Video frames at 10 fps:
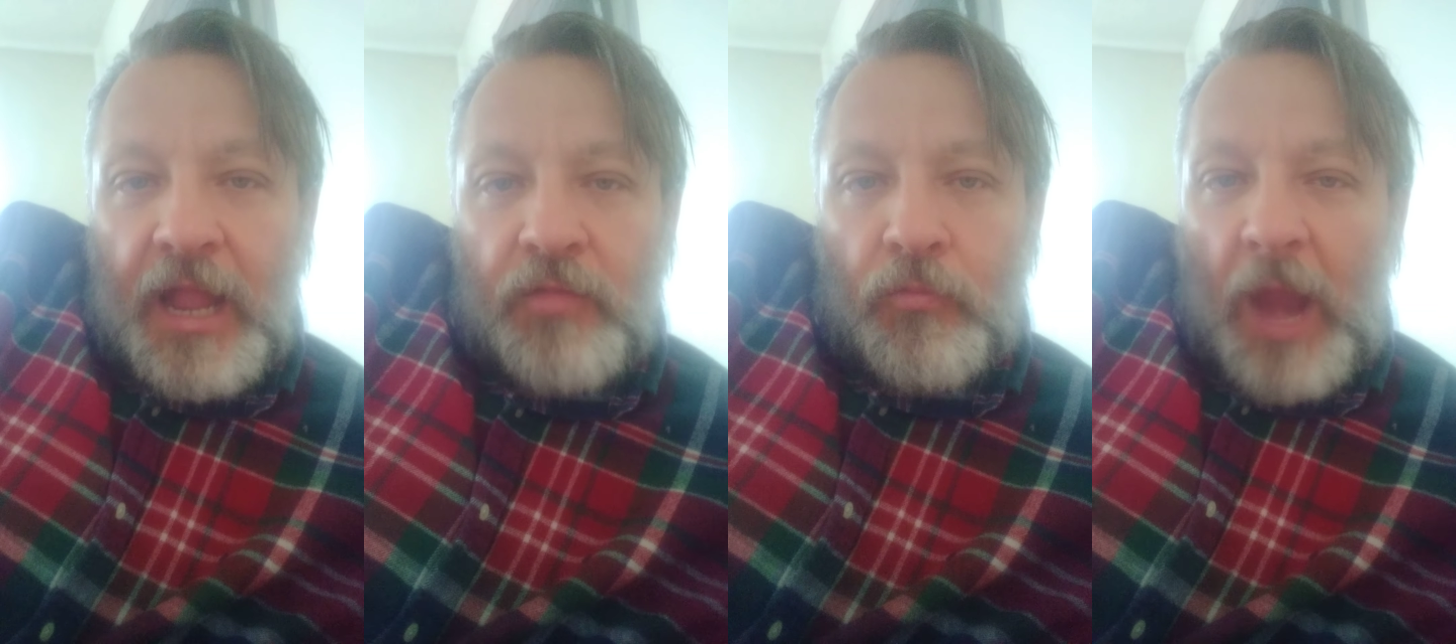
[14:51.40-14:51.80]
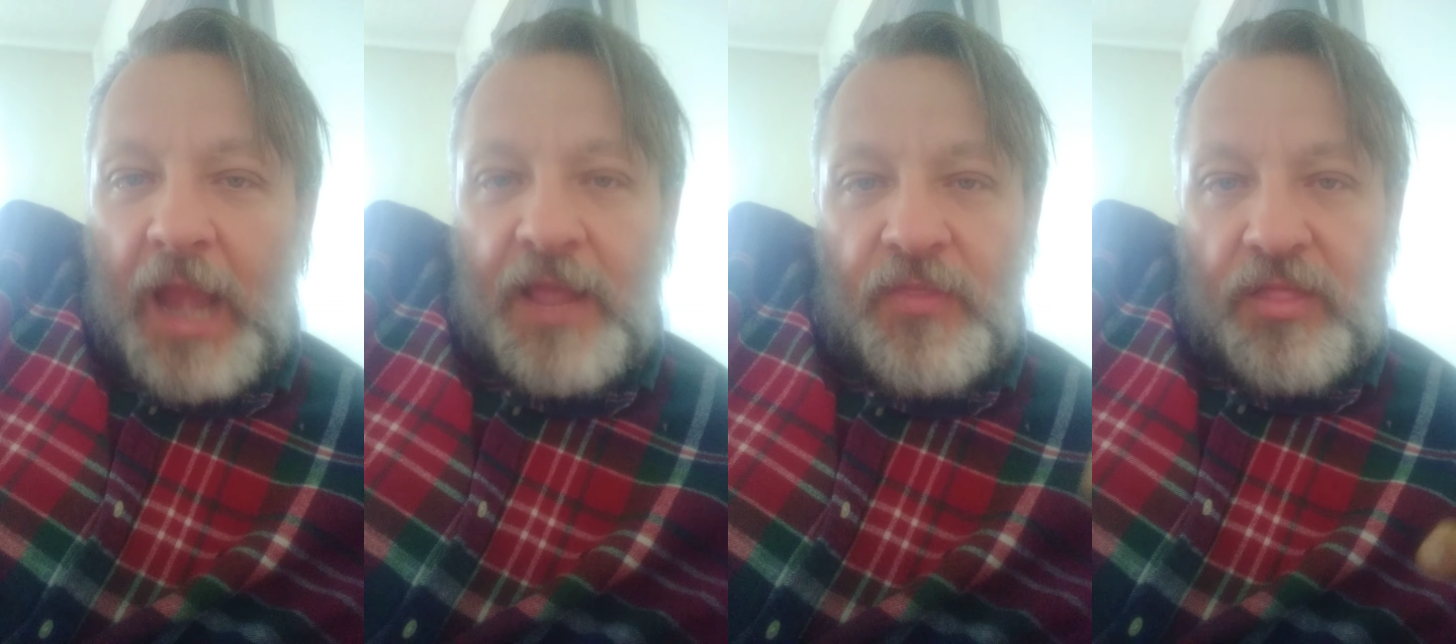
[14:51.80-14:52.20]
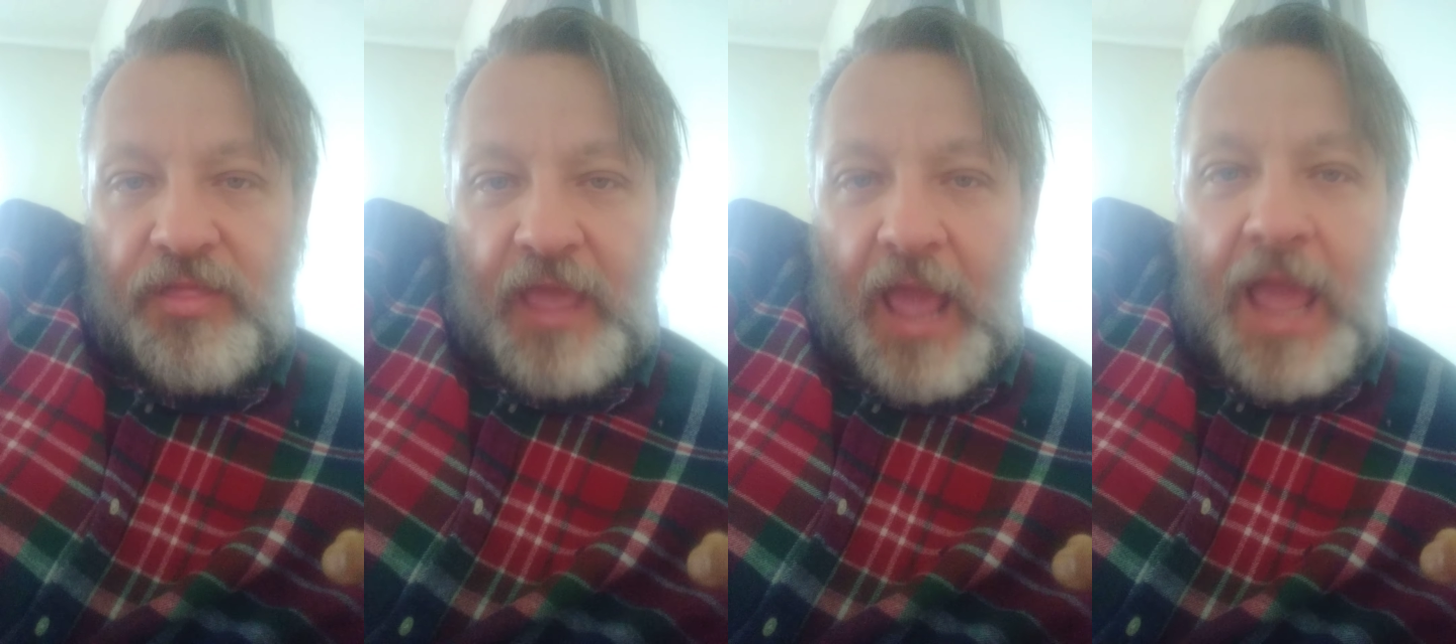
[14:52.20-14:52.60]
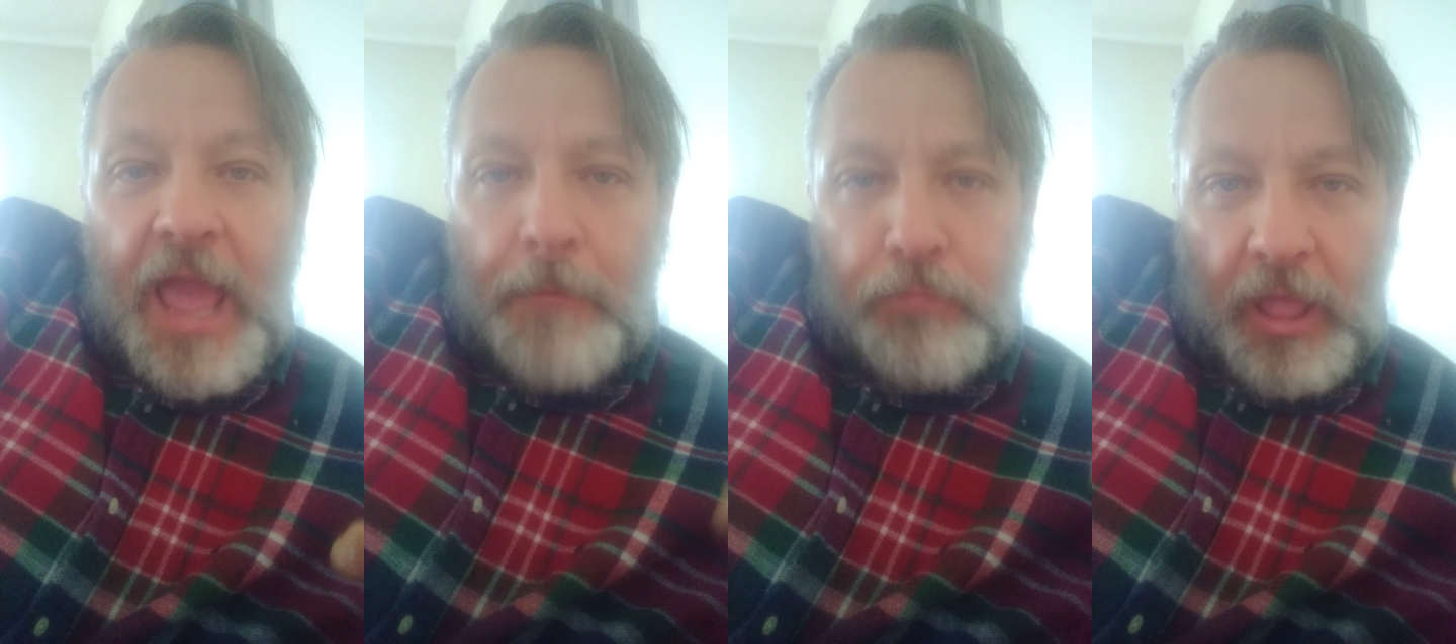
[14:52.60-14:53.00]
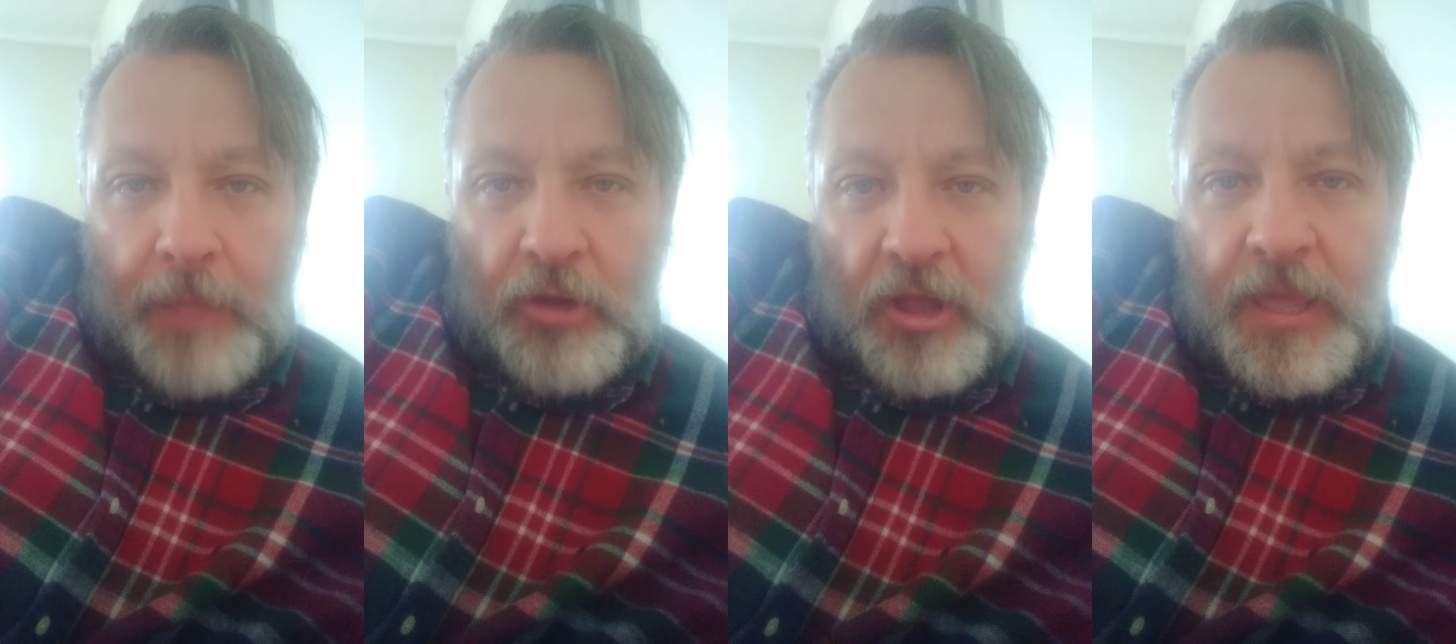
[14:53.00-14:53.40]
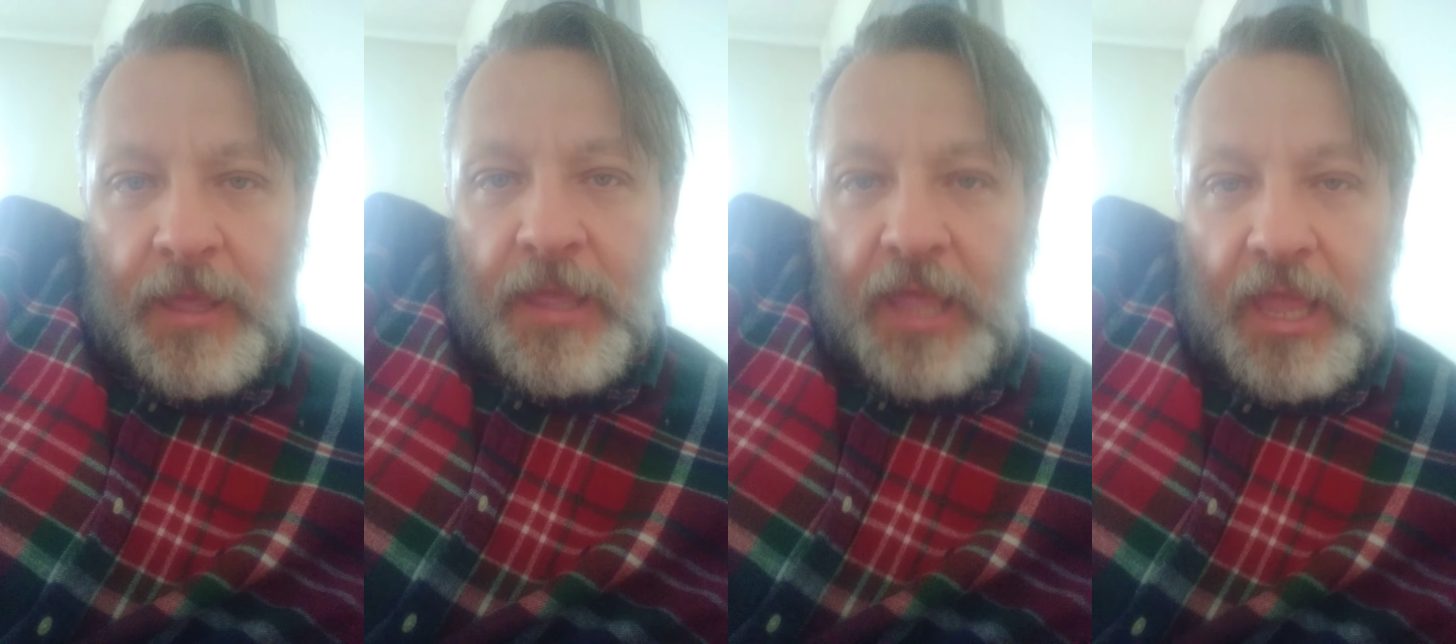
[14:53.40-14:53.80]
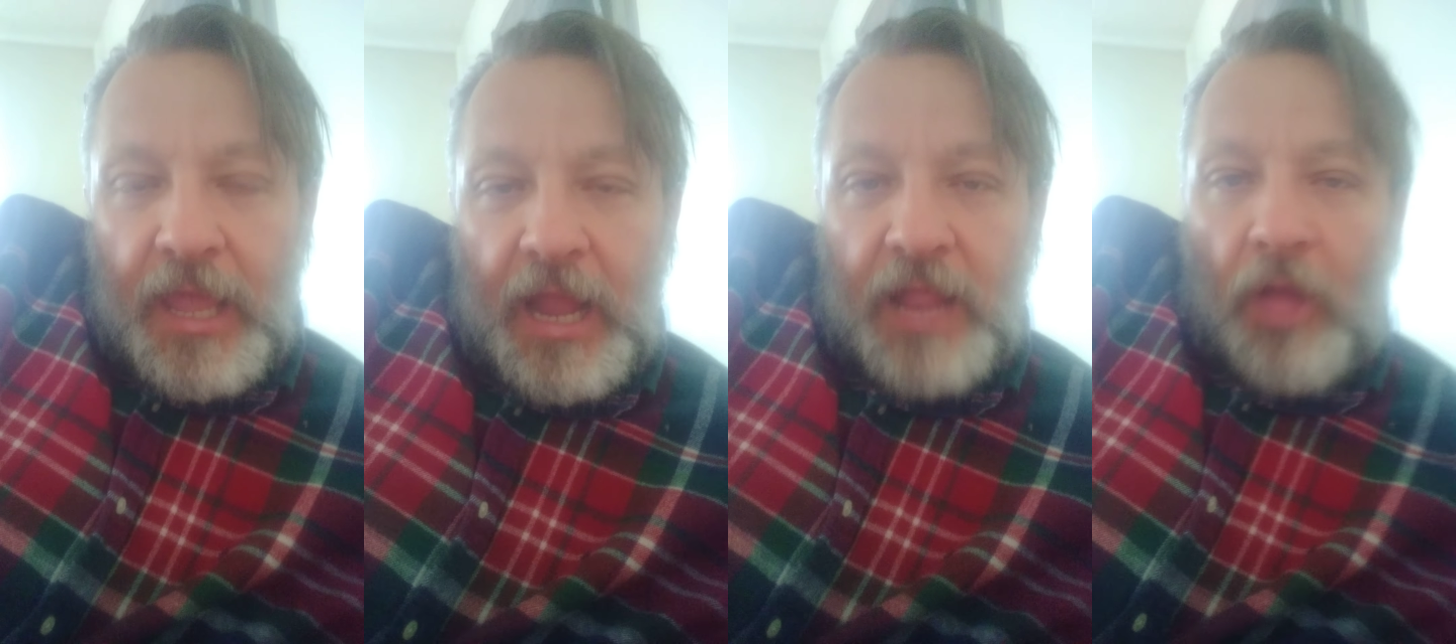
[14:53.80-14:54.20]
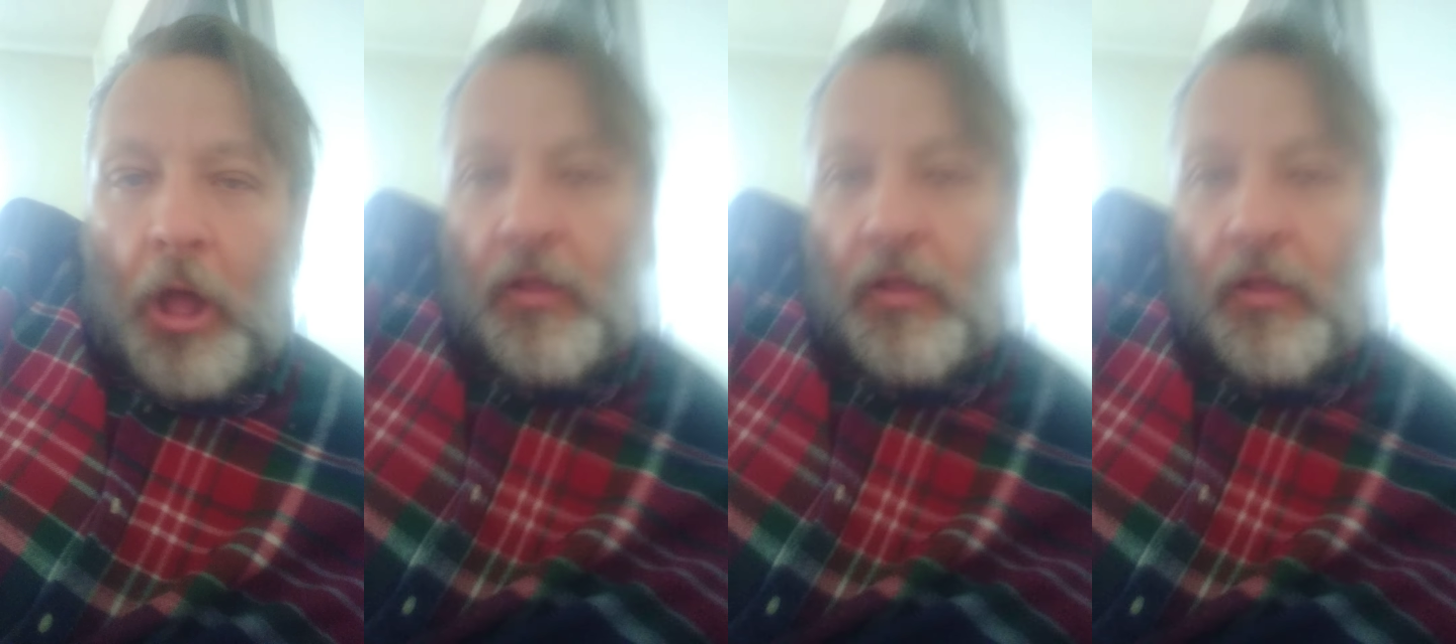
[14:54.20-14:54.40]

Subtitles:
It's right in the CIA playbook. It's